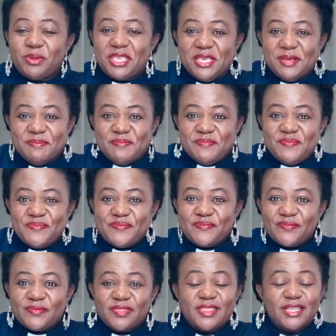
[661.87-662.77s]
Him.
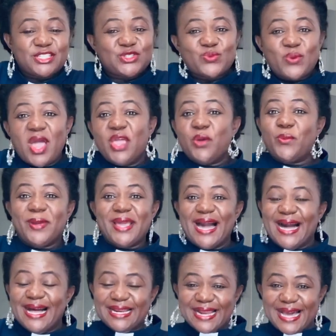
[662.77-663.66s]
That's why we
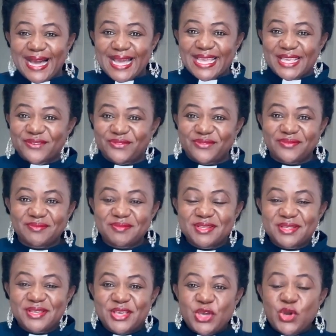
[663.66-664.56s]
are alive.
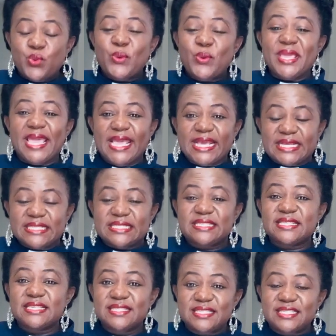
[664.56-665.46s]
We
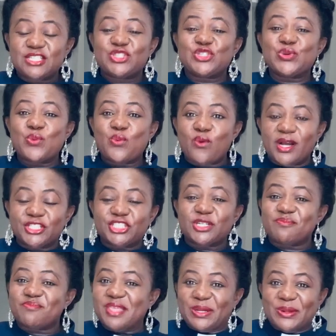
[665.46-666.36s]
exist to
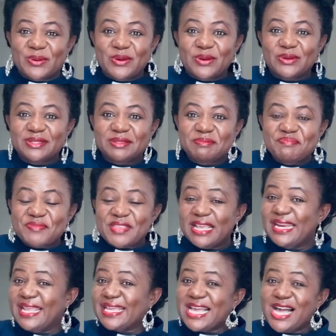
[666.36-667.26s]
worship the Lord.
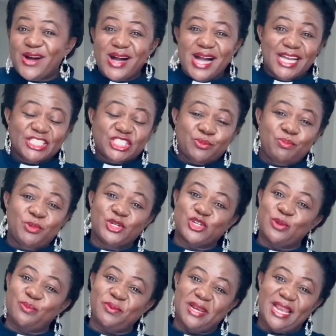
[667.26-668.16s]
Like our
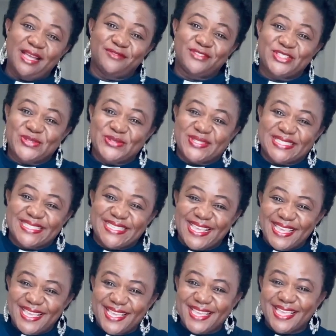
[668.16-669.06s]
Archbishop loves to
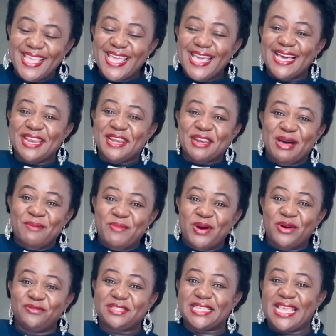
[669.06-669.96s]
say a number
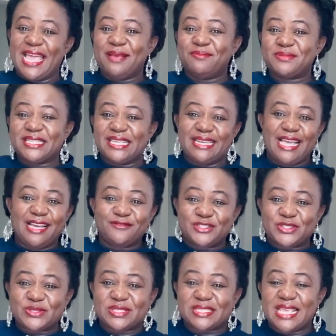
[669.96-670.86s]
of times, he loves
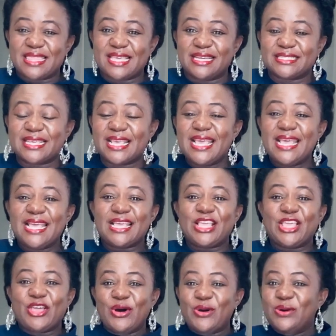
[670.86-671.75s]
to say that
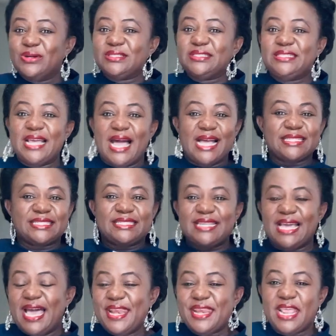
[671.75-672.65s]
God has
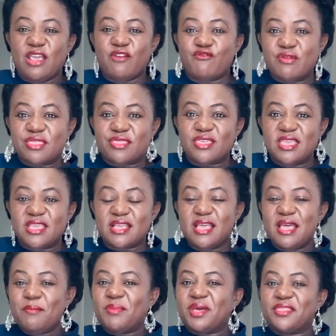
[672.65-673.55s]
done everything,
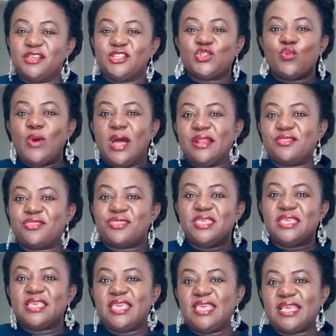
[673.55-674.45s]
but there's one
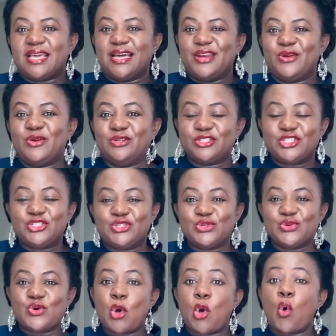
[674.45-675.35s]
thing he cannot
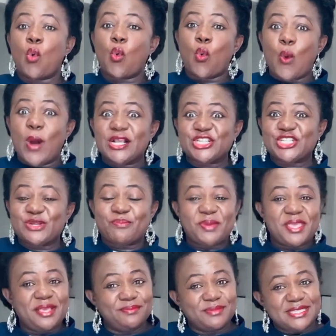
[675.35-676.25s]
do worship
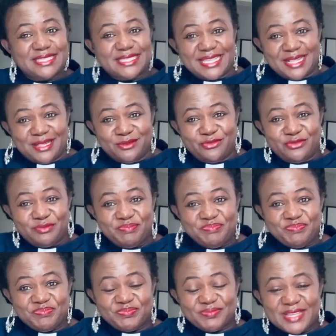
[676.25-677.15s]
himself.
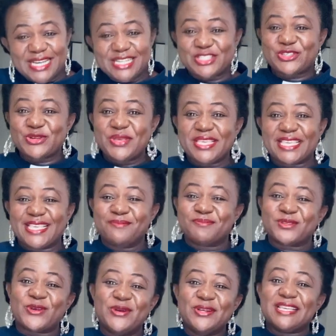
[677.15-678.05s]
And so he
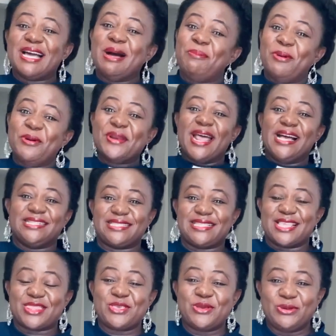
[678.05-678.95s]
keeps calling upon us,
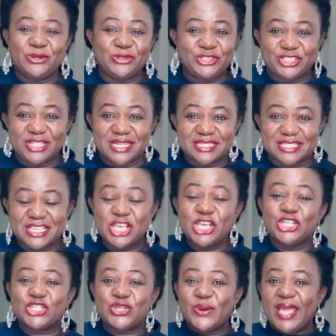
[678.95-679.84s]
the theologians,
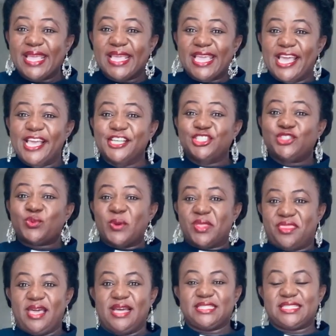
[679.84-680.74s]
to engage
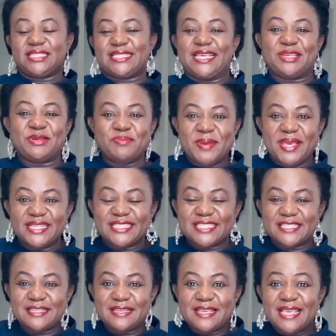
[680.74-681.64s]
with that
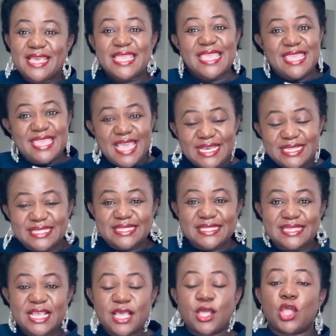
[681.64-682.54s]
statement.
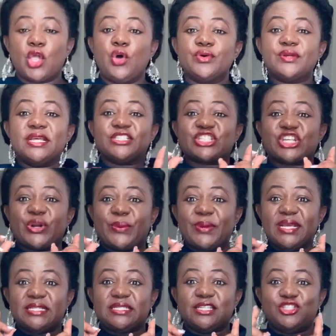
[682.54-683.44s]
Yes, God has
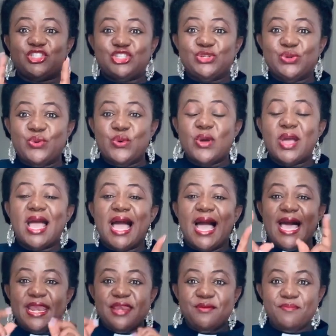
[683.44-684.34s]
created you
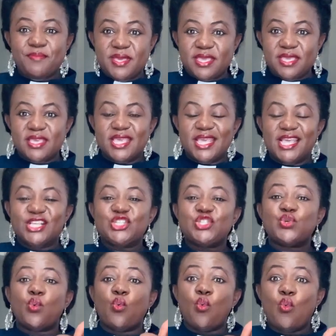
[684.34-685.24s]
and me
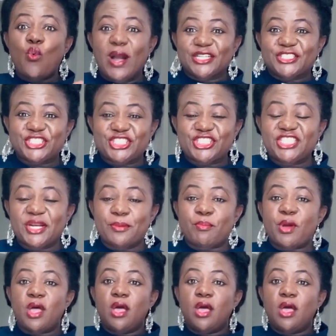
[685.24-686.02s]
to worship